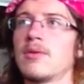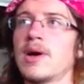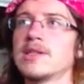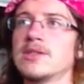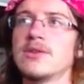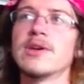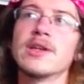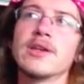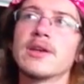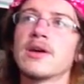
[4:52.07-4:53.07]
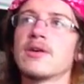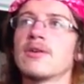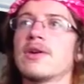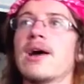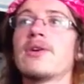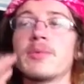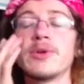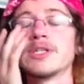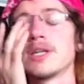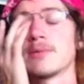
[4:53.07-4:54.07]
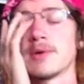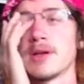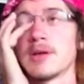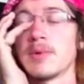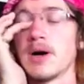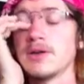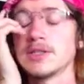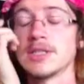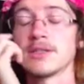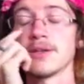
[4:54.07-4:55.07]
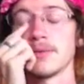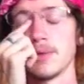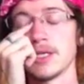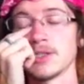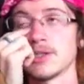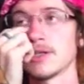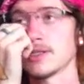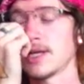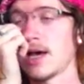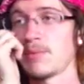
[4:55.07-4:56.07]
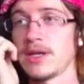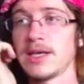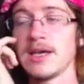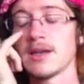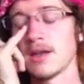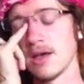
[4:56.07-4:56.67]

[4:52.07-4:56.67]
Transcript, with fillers: Why'd you do it, you know? Or I would appreciate an apology and, like, making sure it doesn't happen again.